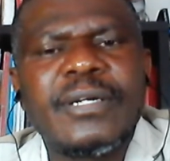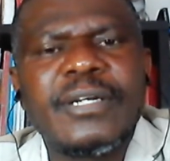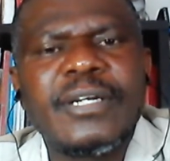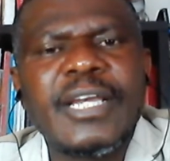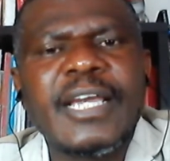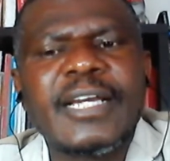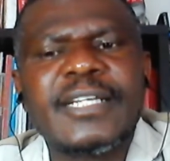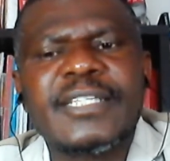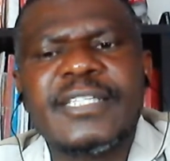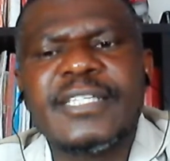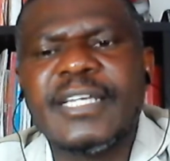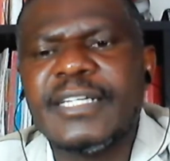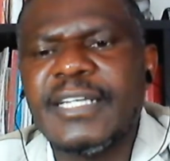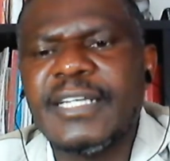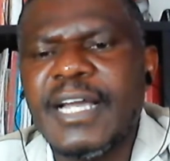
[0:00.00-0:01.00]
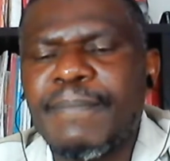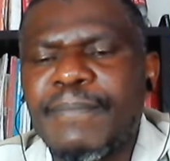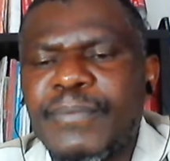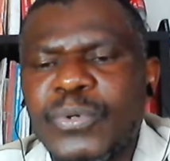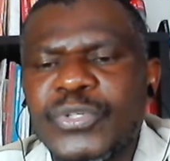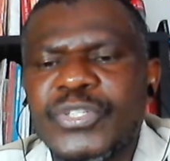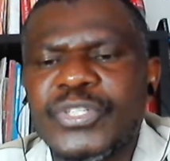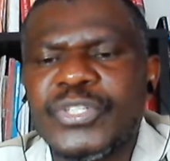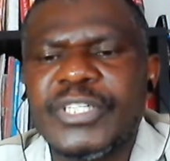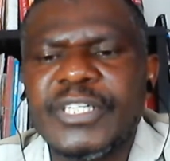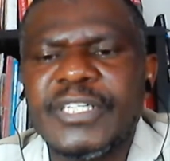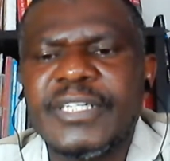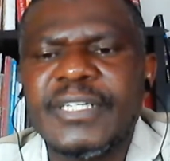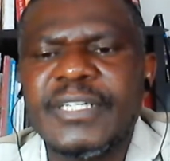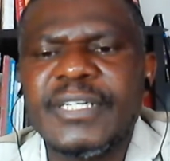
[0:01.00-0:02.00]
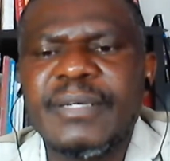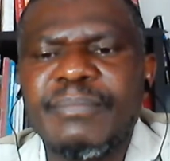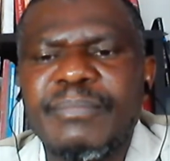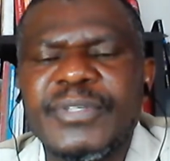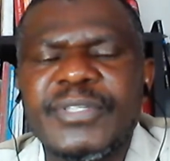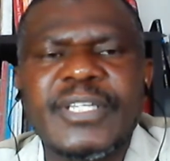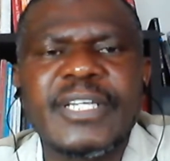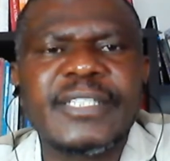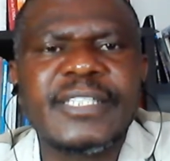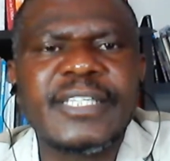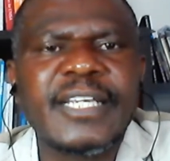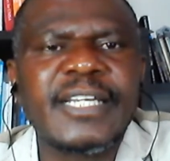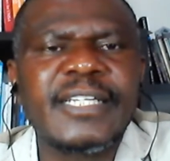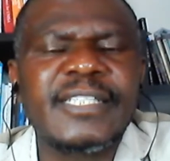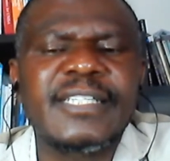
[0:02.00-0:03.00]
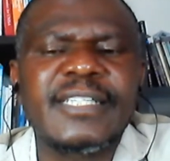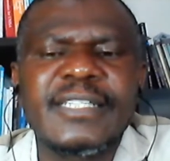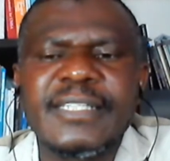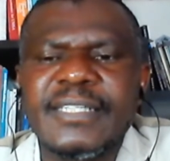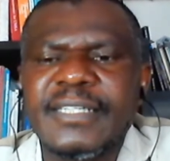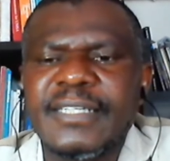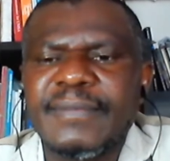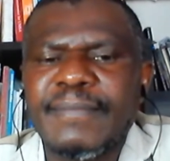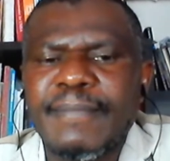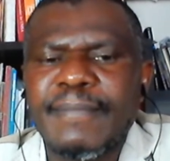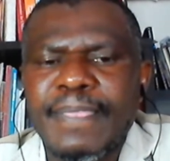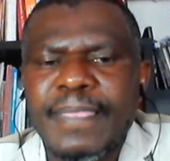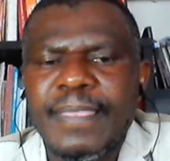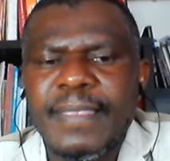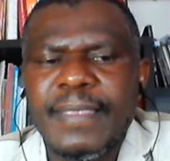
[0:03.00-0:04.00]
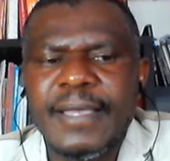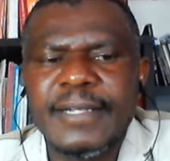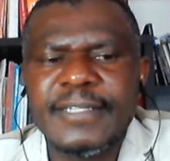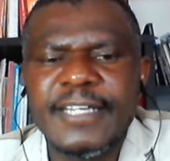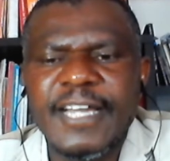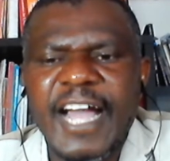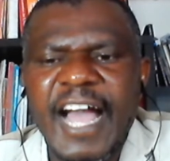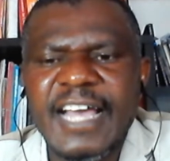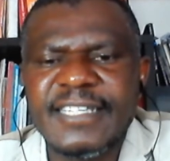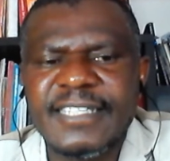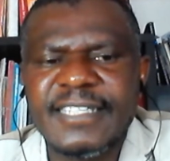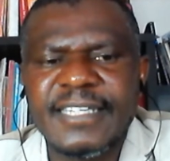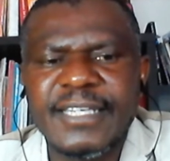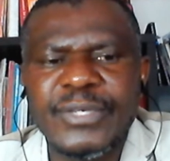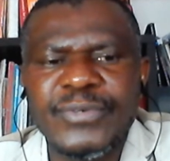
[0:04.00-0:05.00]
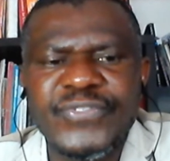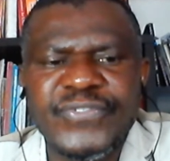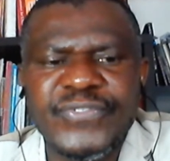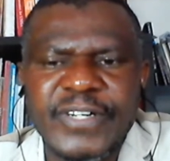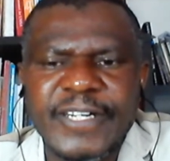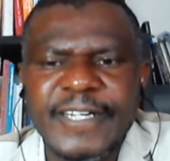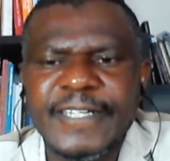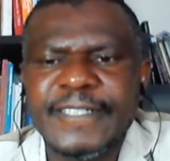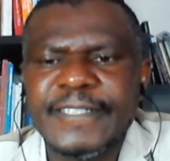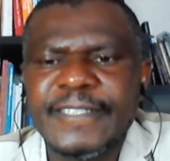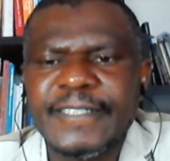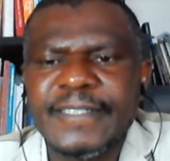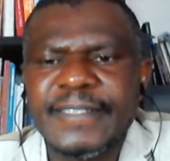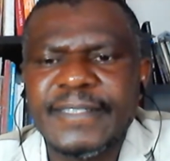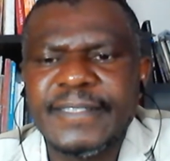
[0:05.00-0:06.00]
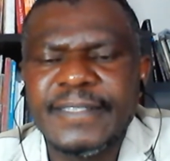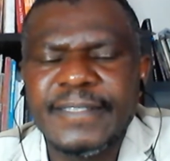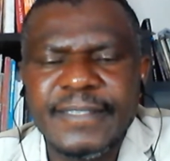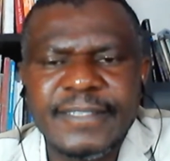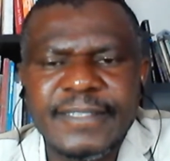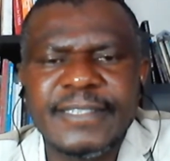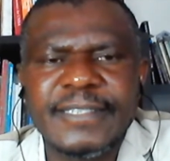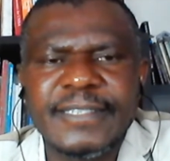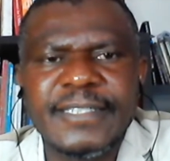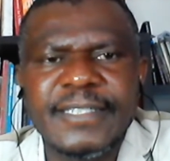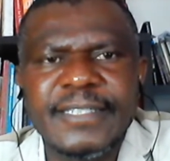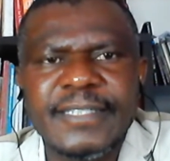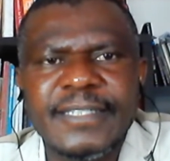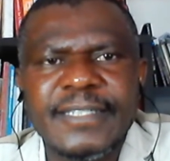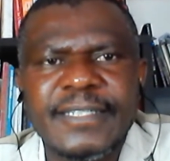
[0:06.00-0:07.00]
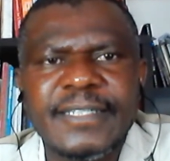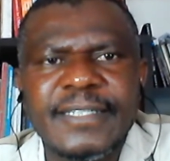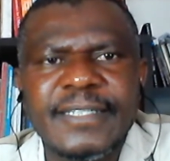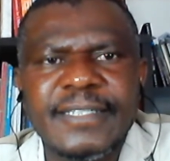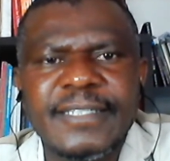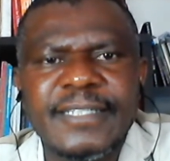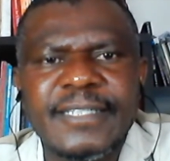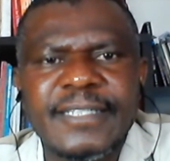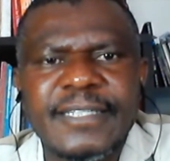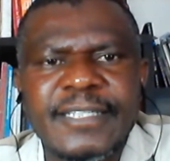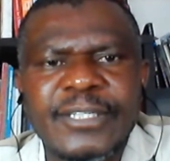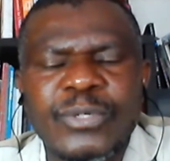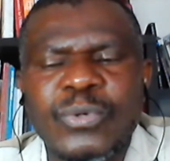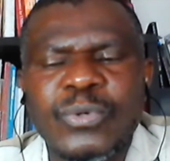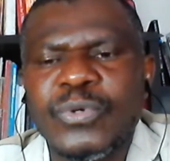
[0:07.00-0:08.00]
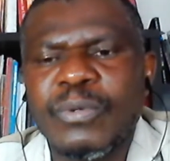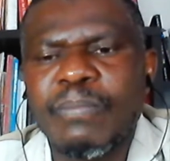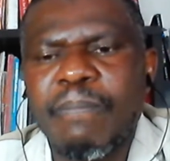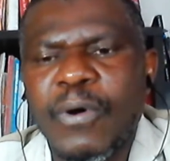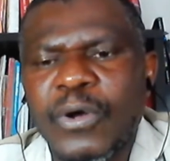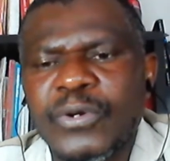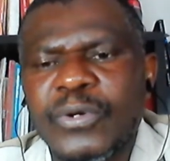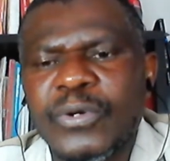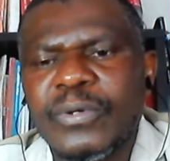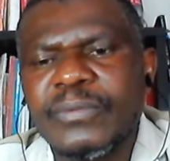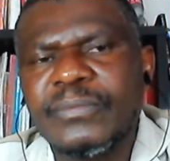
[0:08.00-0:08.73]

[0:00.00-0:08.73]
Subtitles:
X had approached Mr. Z and asked if he could borrow